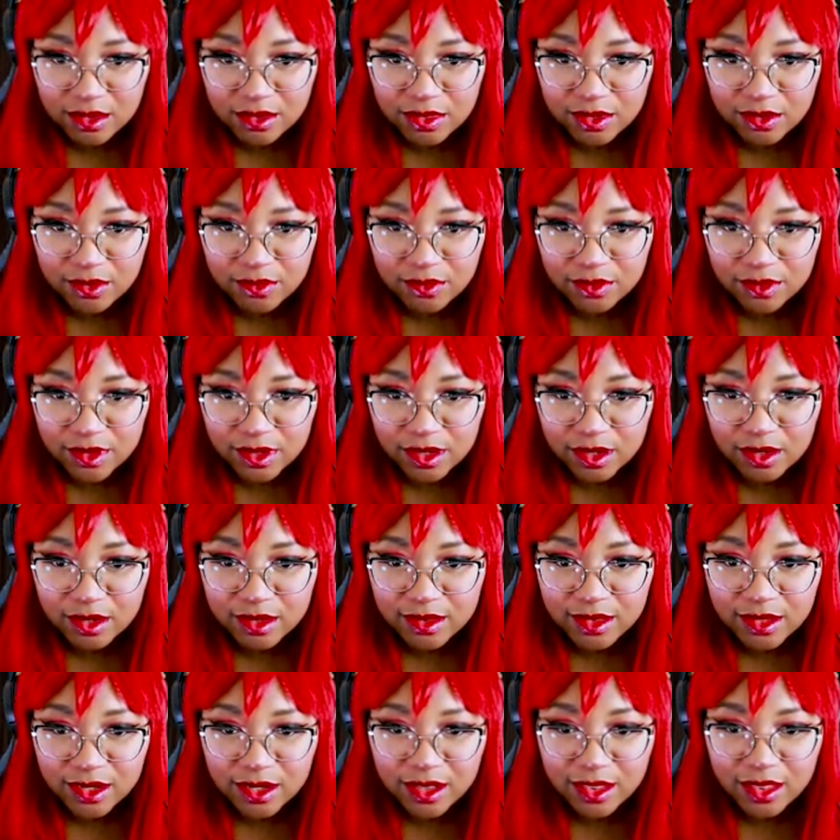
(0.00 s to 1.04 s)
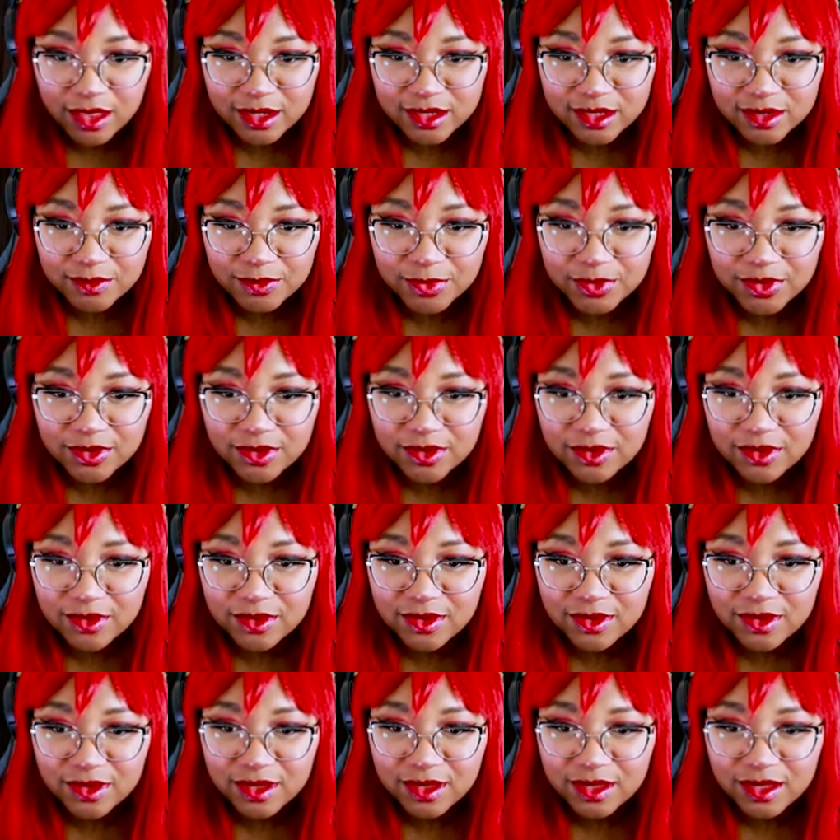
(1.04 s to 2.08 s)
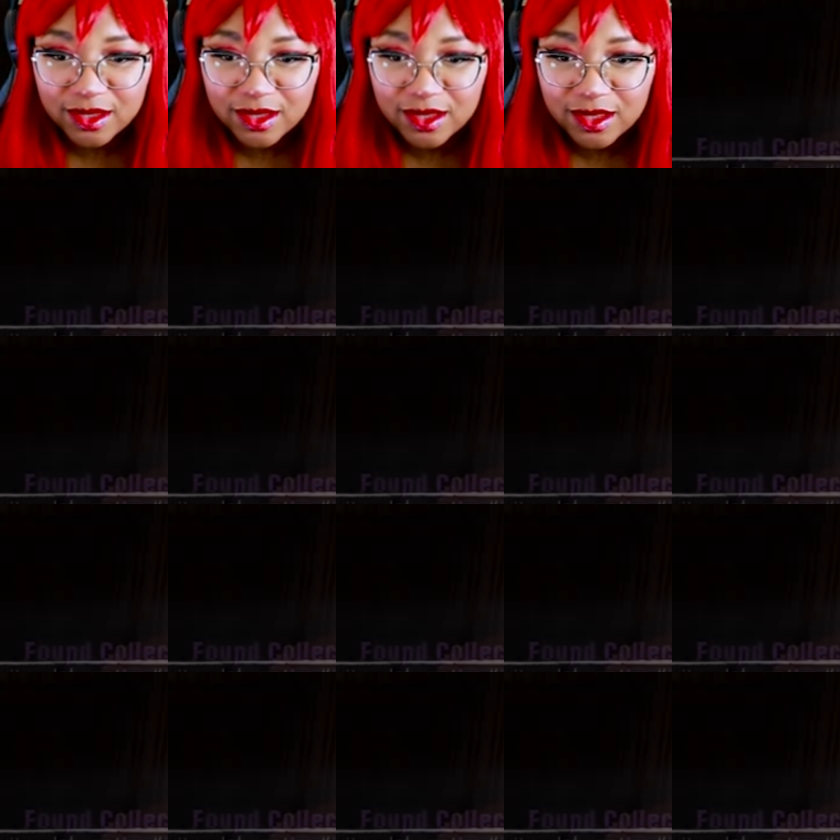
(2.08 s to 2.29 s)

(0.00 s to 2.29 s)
of the ordinary. Is that a collectible?